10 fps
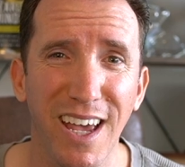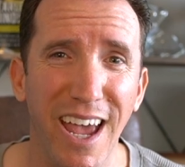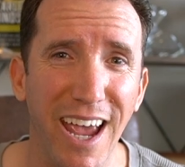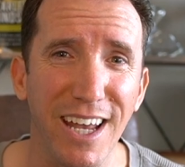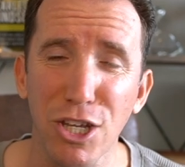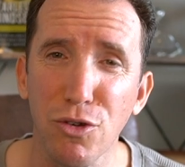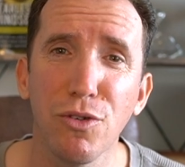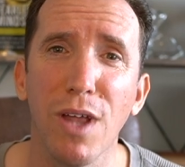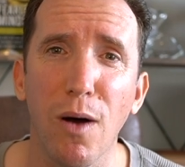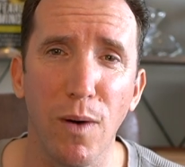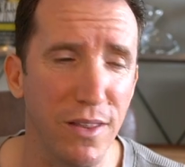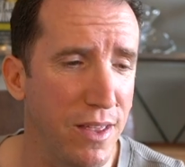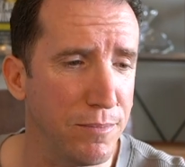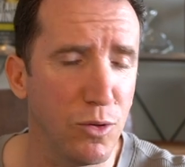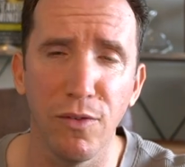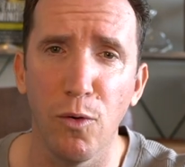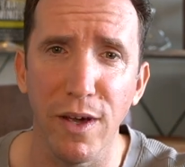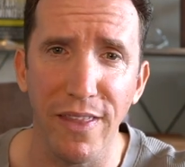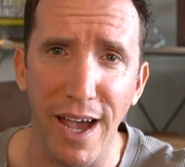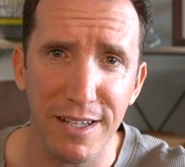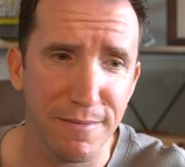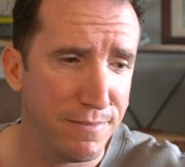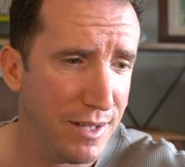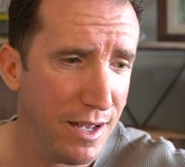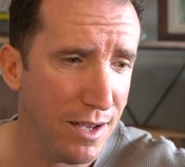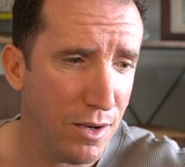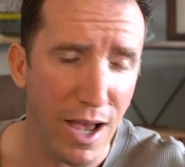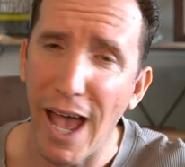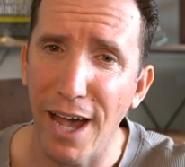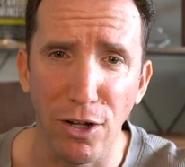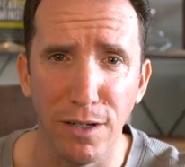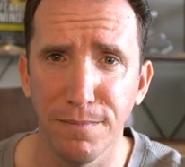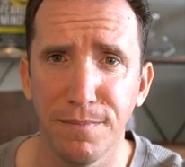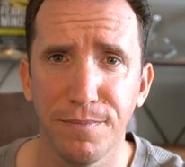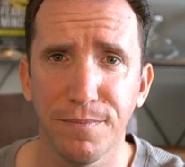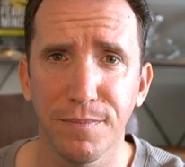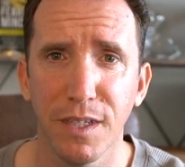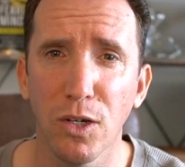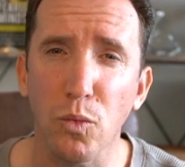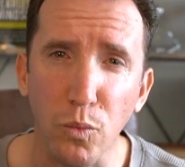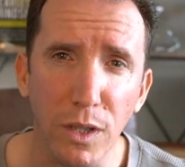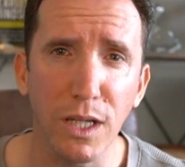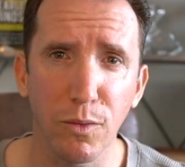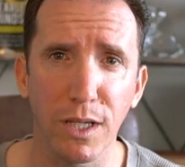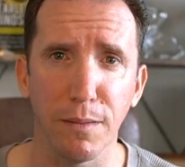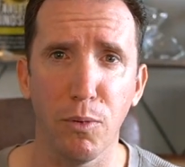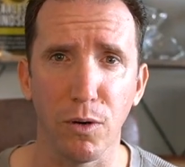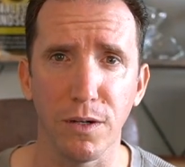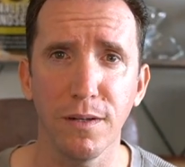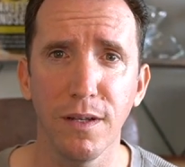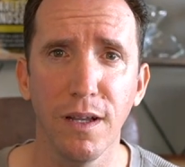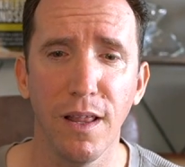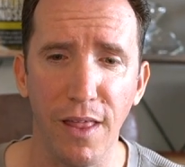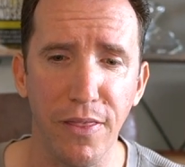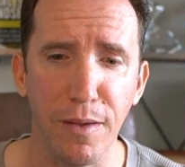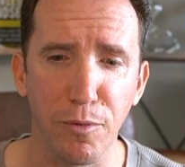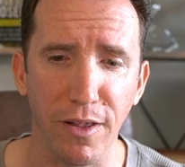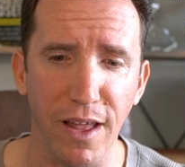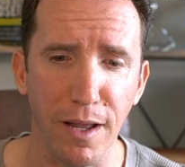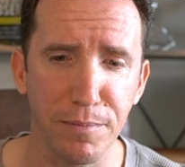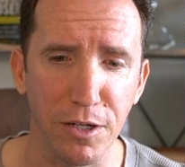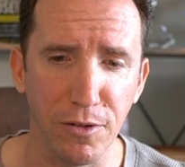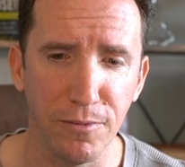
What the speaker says: and you do not want them to avoid that at all. Really, really important that they bring that up to you.